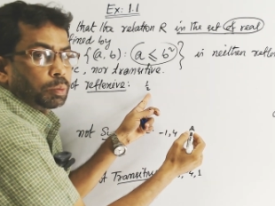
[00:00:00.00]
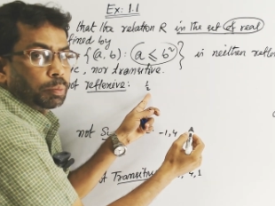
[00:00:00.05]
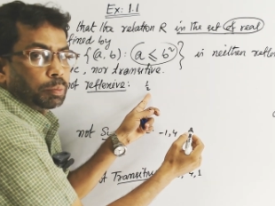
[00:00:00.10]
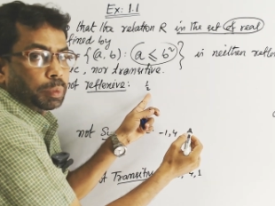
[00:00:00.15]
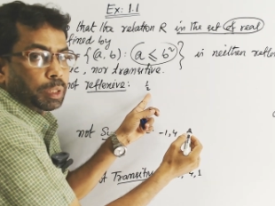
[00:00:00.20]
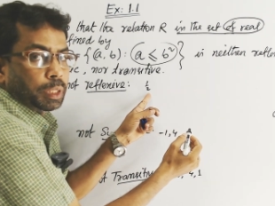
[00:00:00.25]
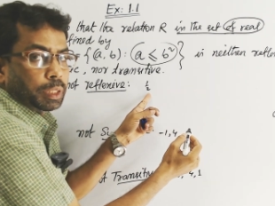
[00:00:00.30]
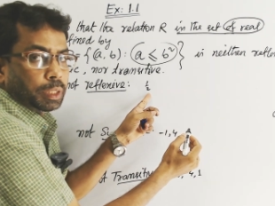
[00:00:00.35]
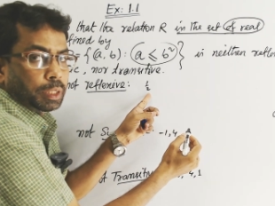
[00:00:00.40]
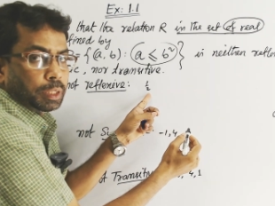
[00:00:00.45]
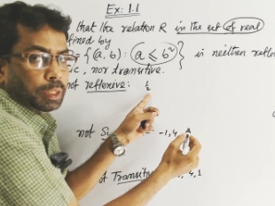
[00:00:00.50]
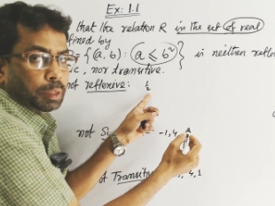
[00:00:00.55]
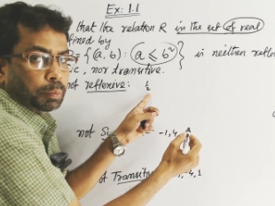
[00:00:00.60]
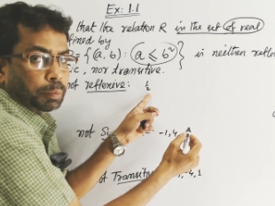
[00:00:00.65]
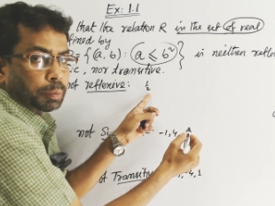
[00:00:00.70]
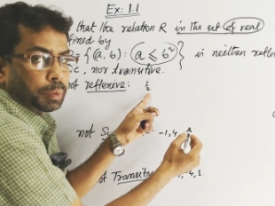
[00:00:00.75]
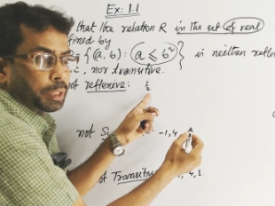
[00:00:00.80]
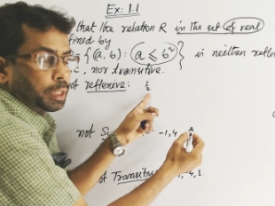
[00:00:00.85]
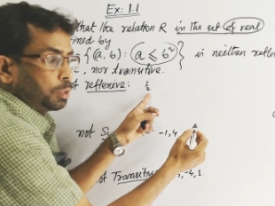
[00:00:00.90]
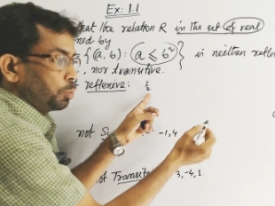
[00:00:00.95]
making the
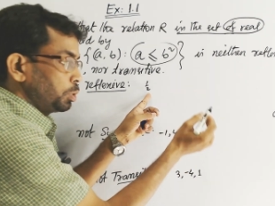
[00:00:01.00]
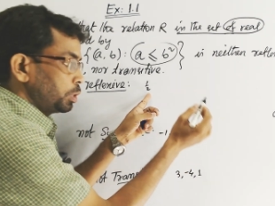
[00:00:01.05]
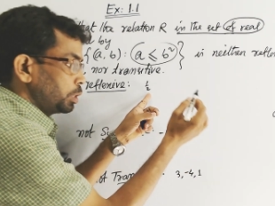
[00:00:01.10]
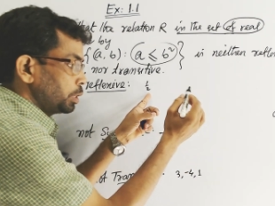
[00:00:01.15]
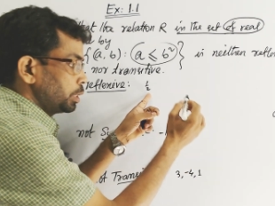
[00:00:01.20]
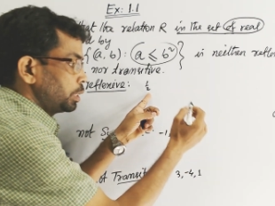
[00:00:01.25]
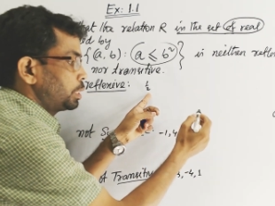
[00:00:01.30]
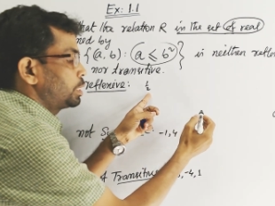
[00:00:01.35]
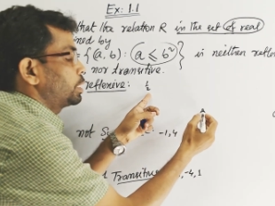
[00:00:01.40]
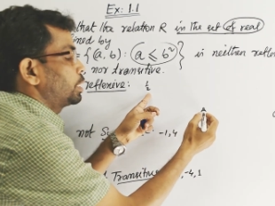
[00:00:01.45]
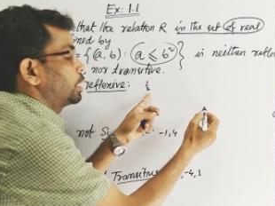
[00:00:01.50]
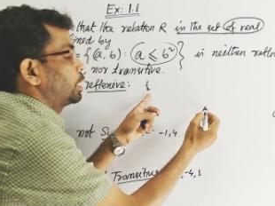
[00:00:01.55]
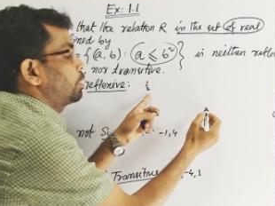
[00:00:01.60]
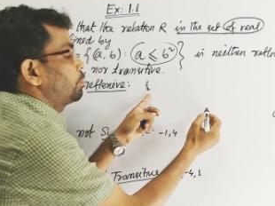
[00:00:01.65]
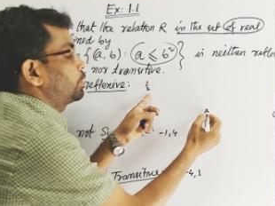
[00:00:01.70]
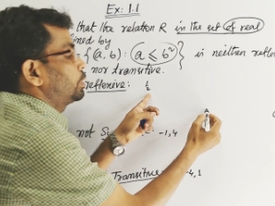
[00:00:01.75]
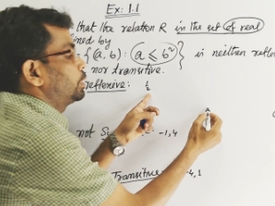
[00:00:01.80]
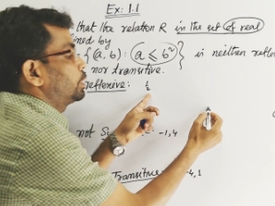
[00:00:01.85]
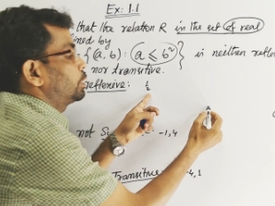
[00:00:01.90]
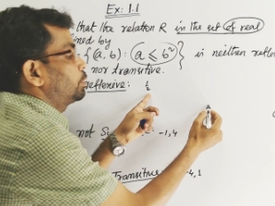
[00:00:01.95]
pair with itself, that